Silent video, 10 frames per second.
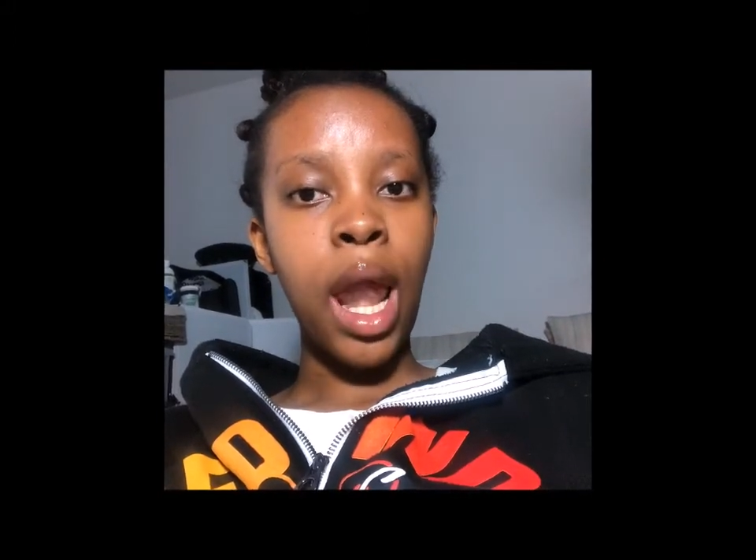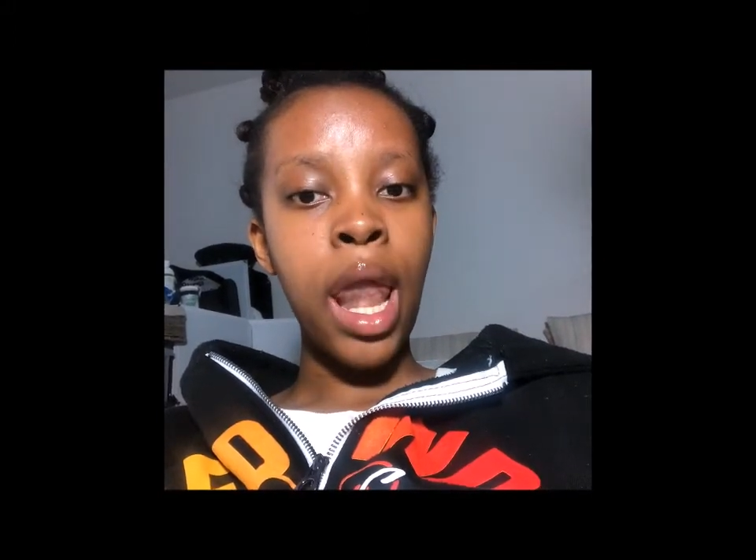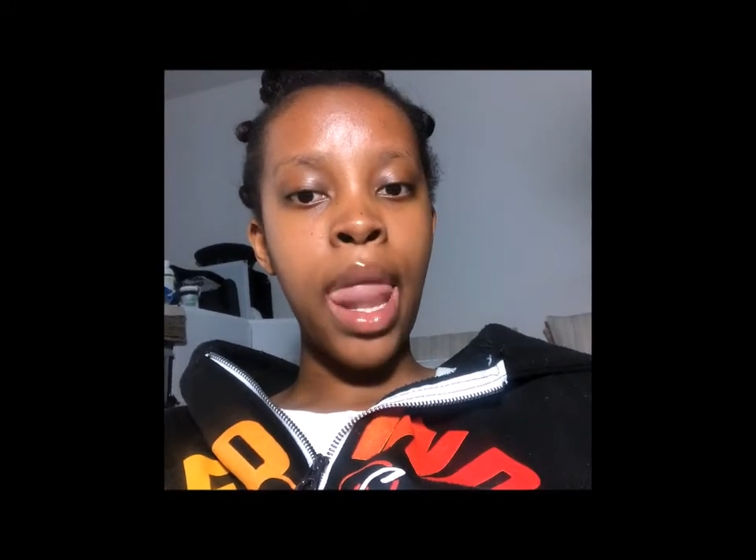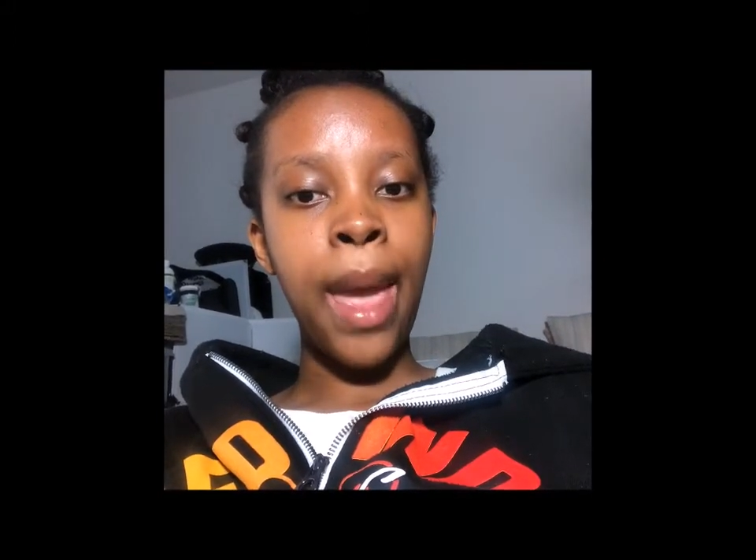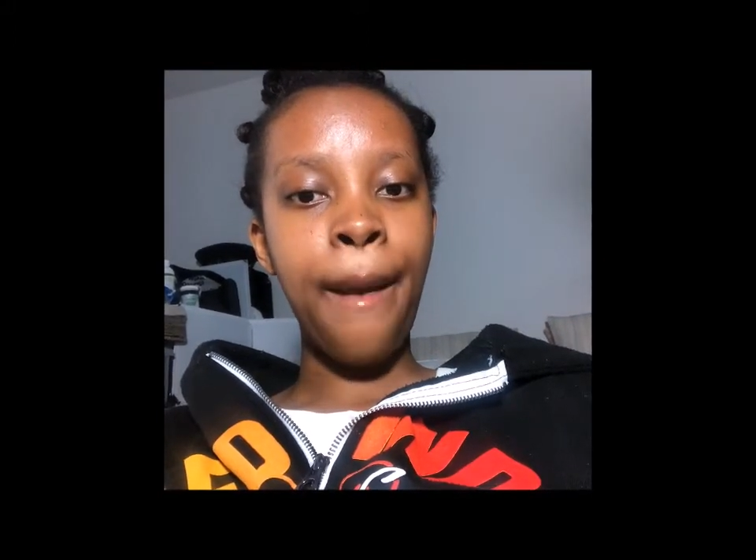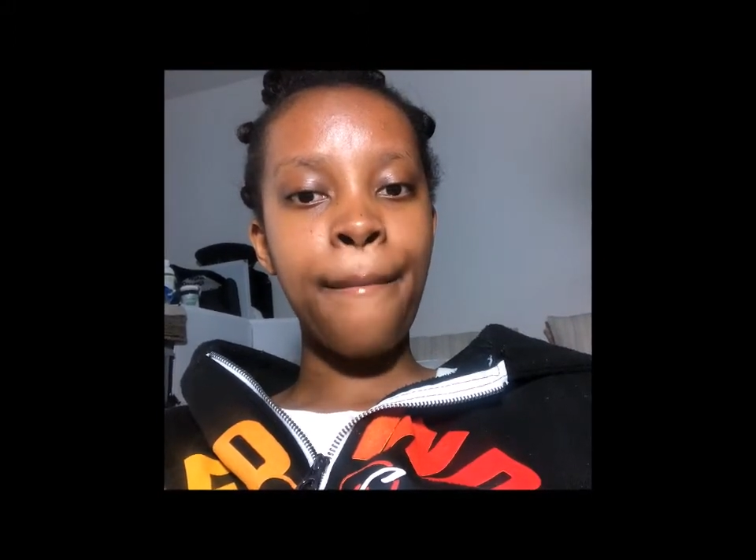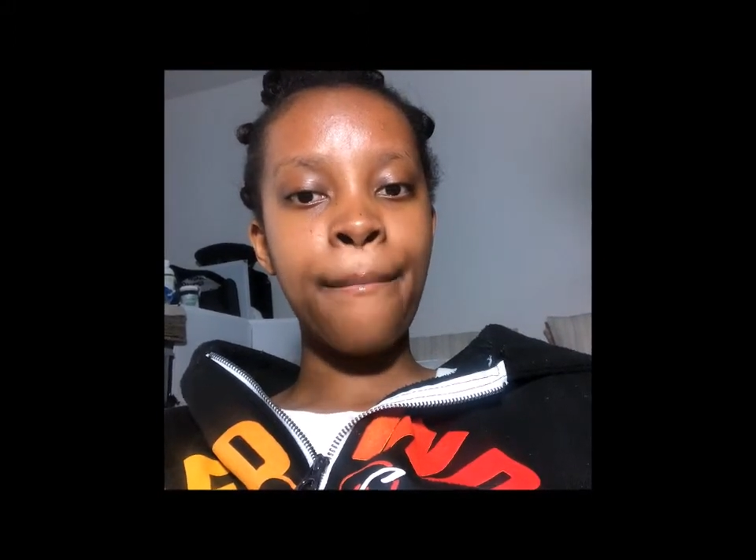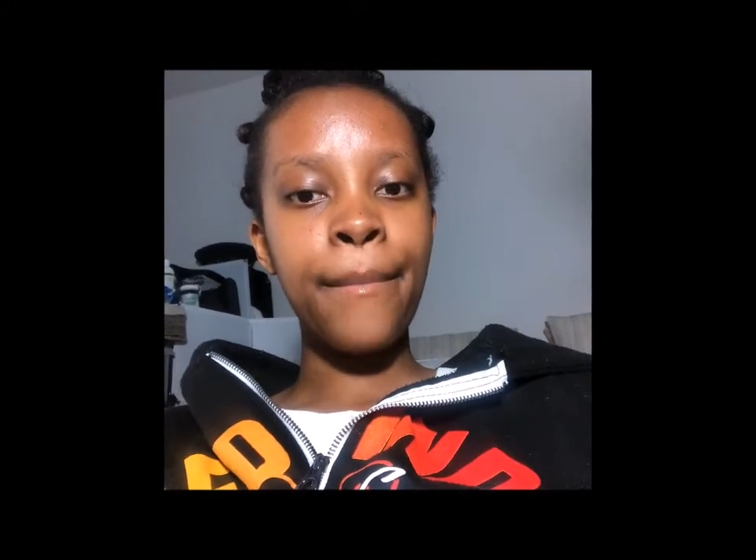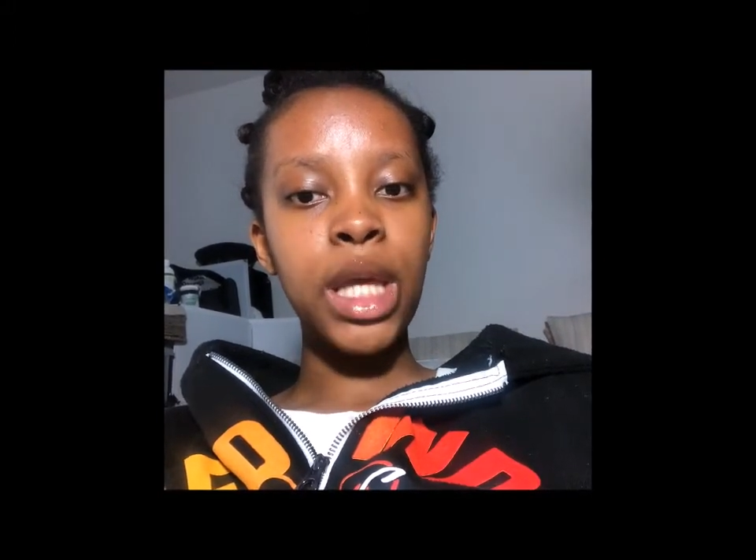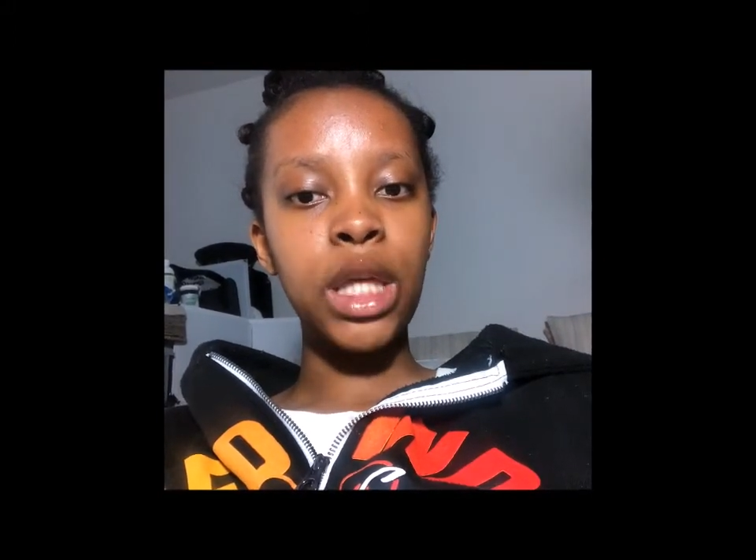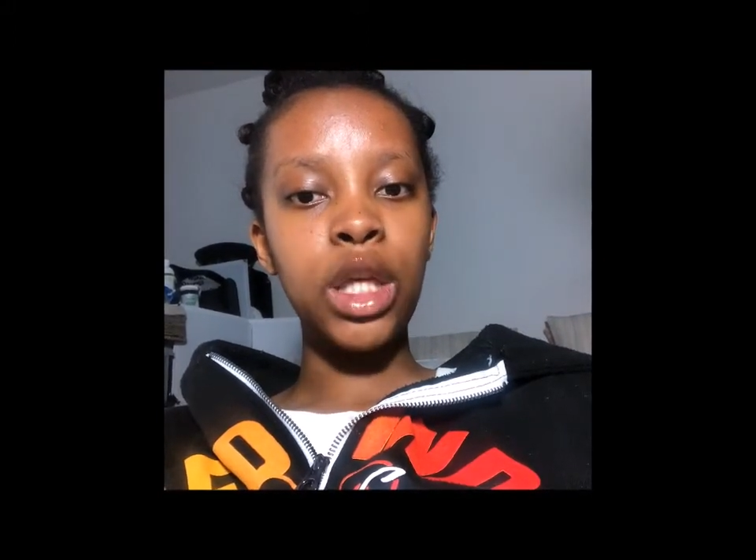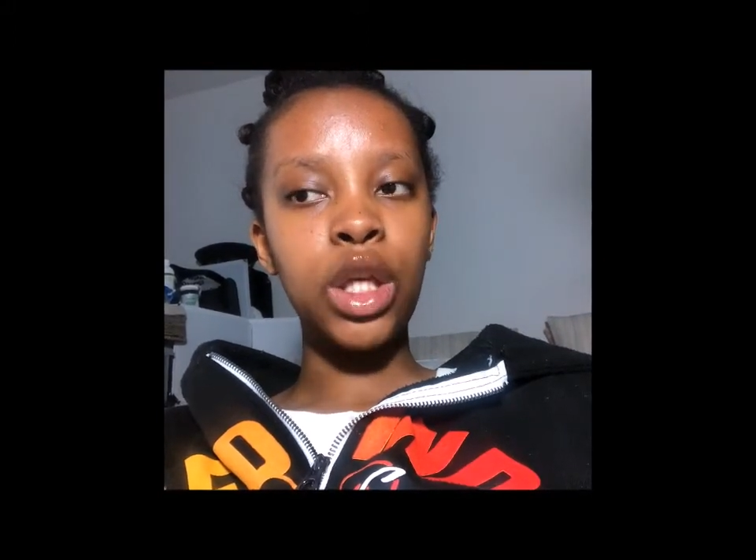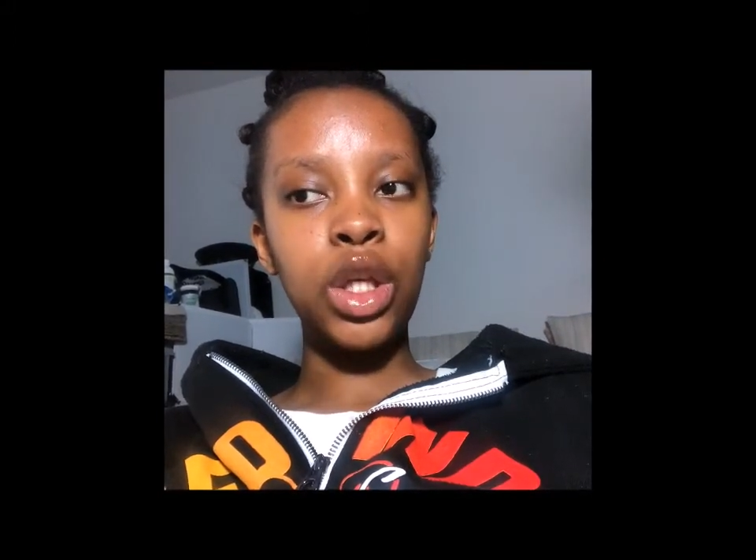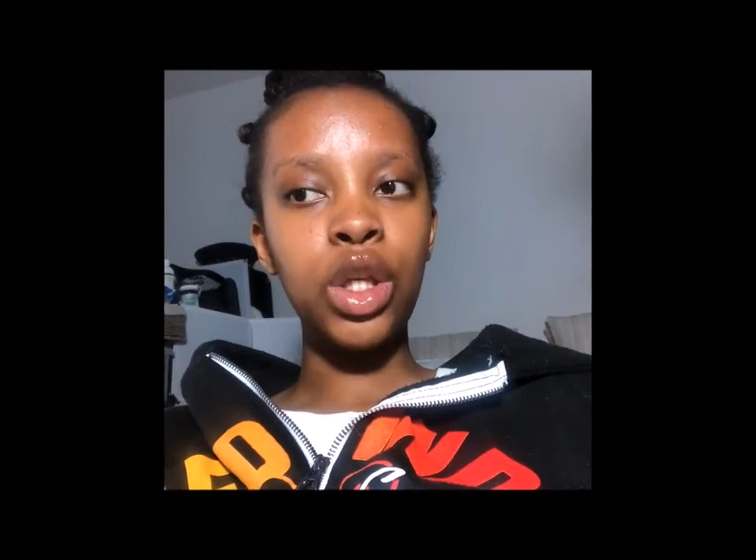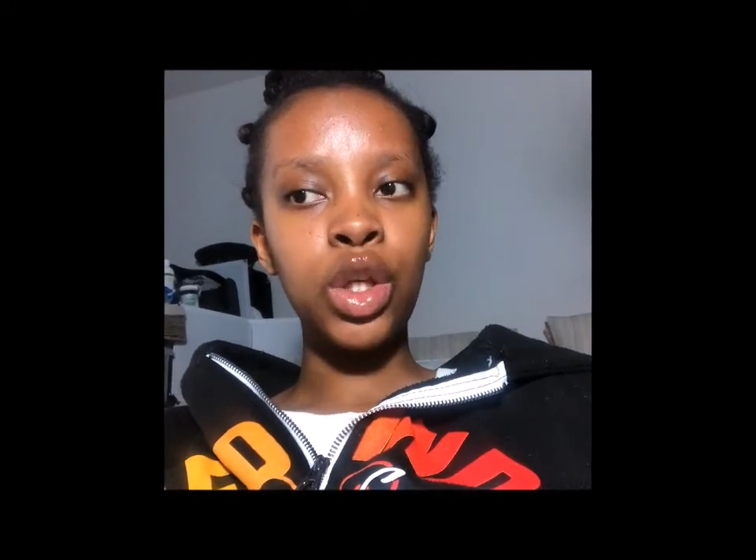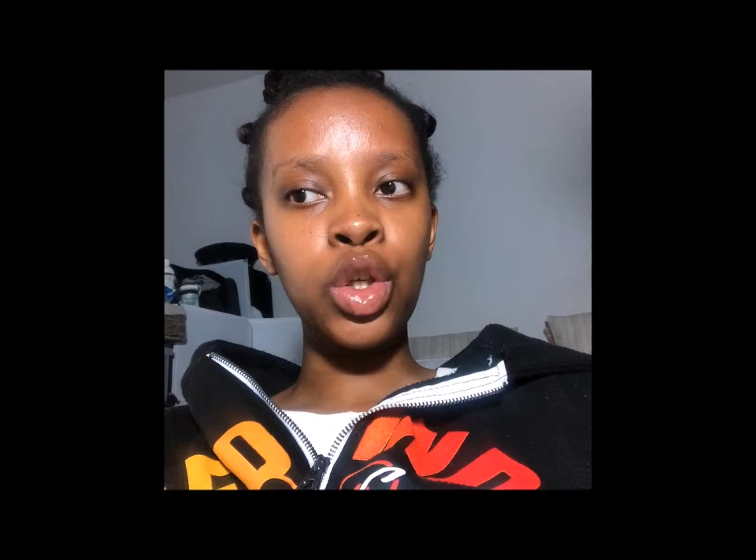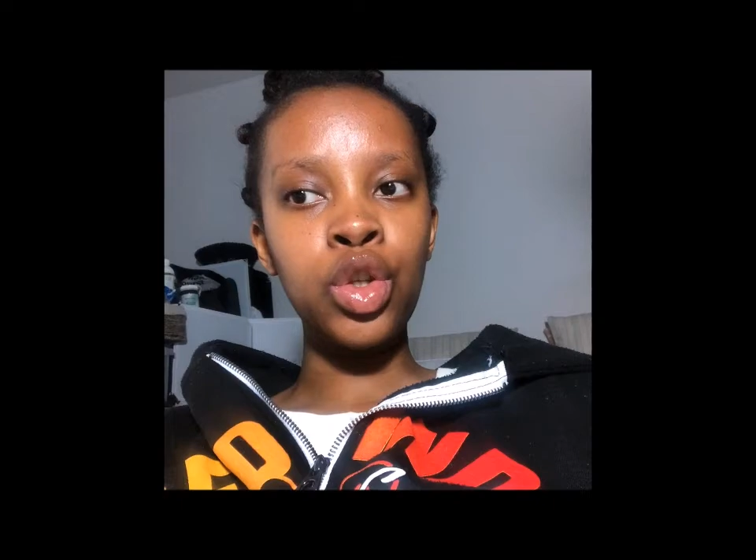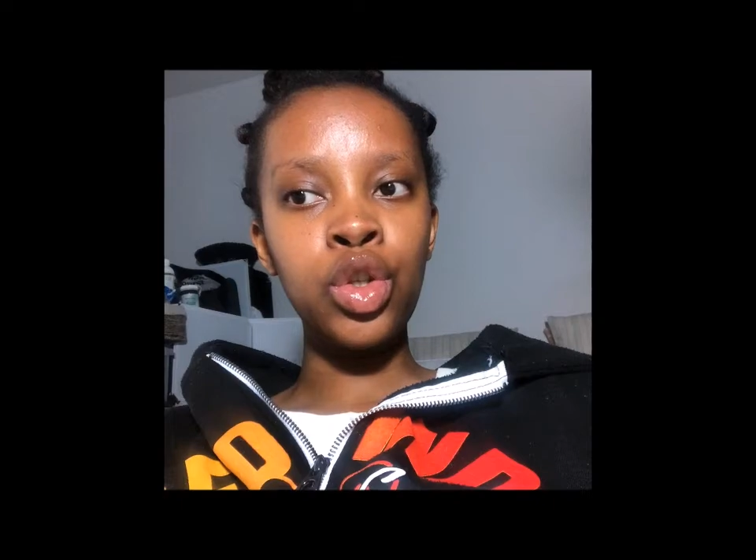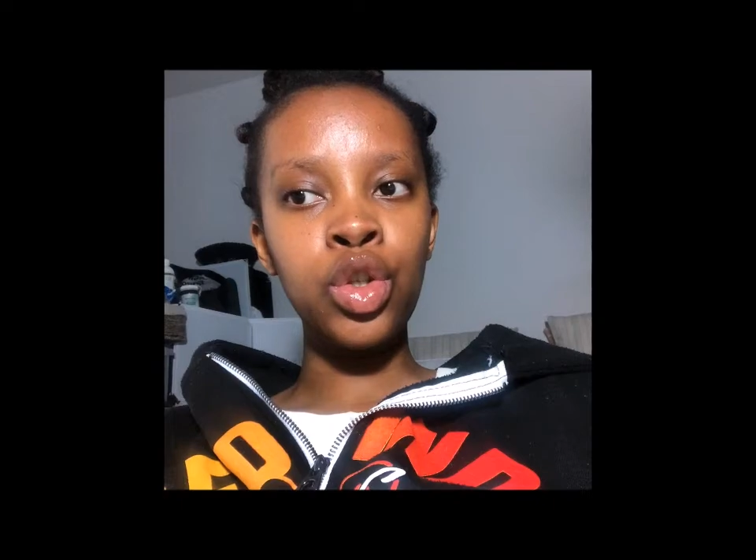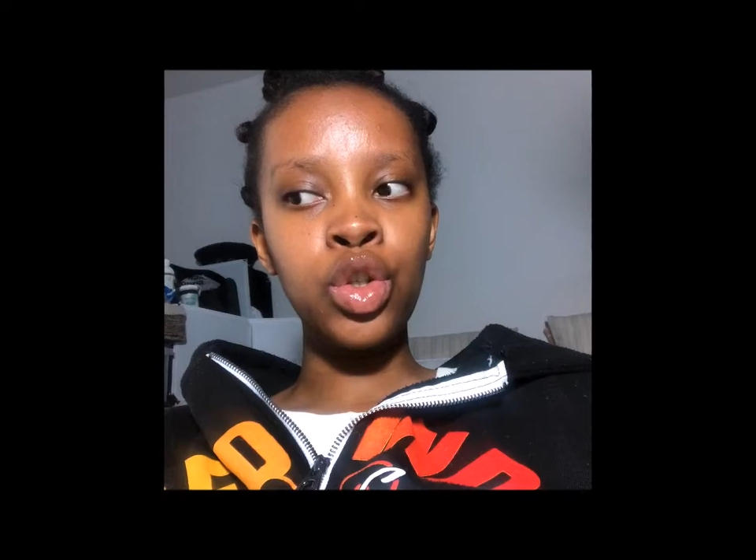let
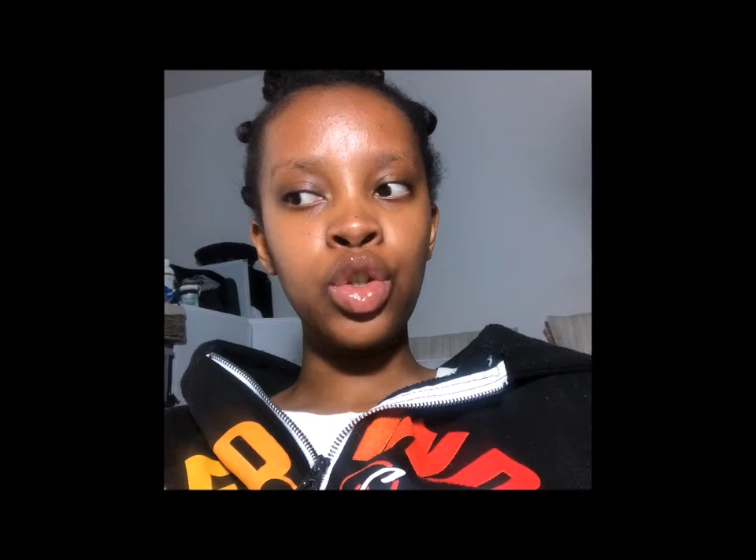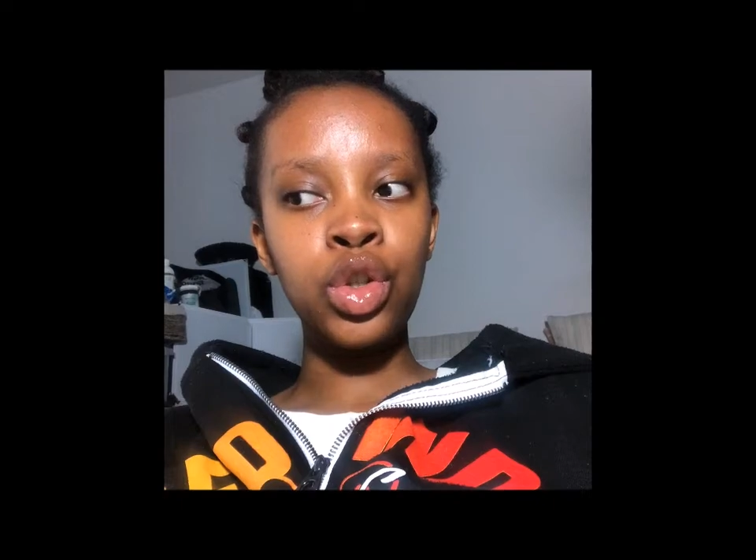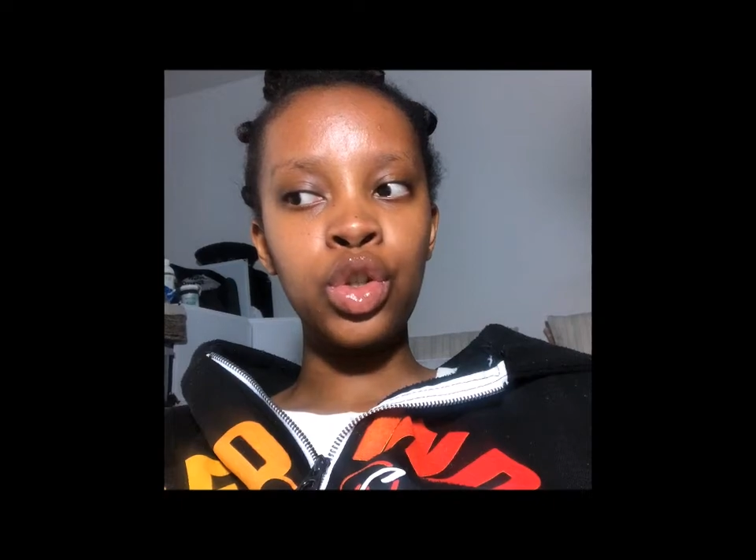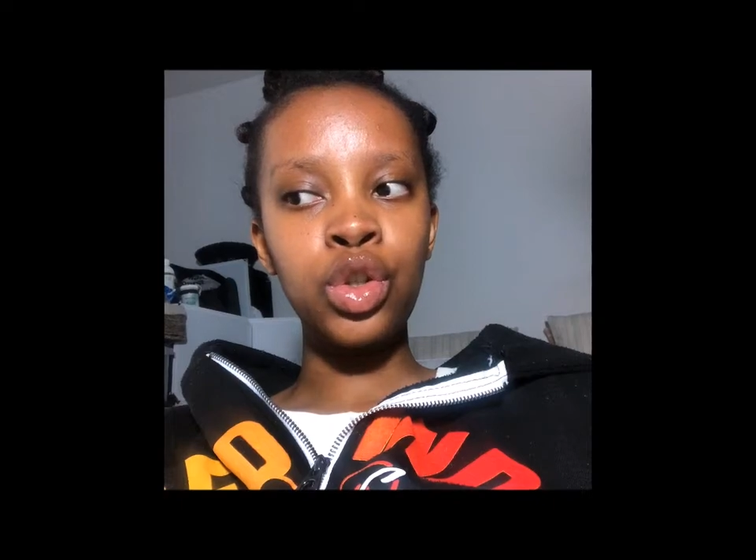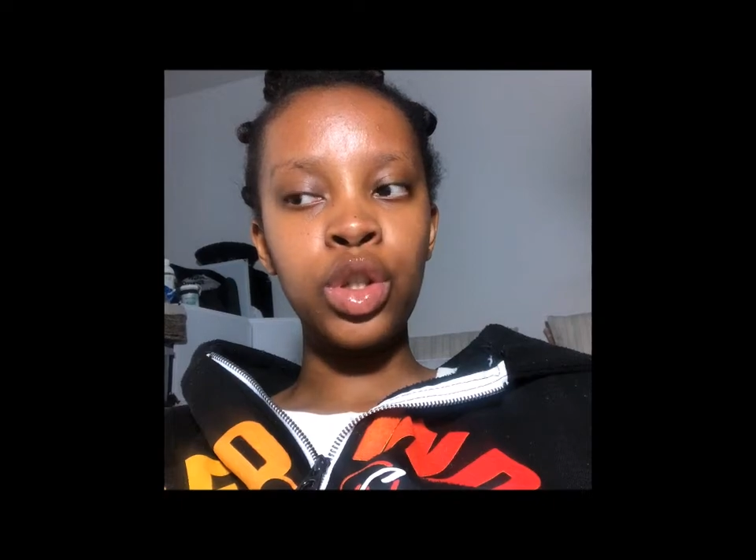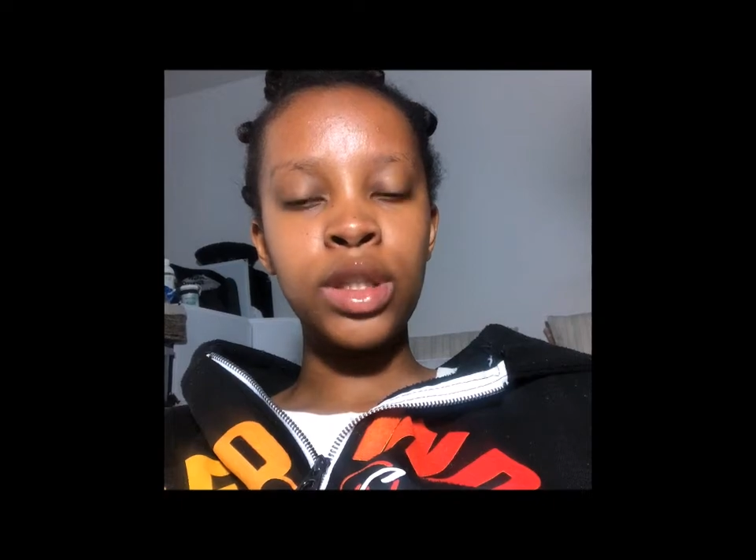me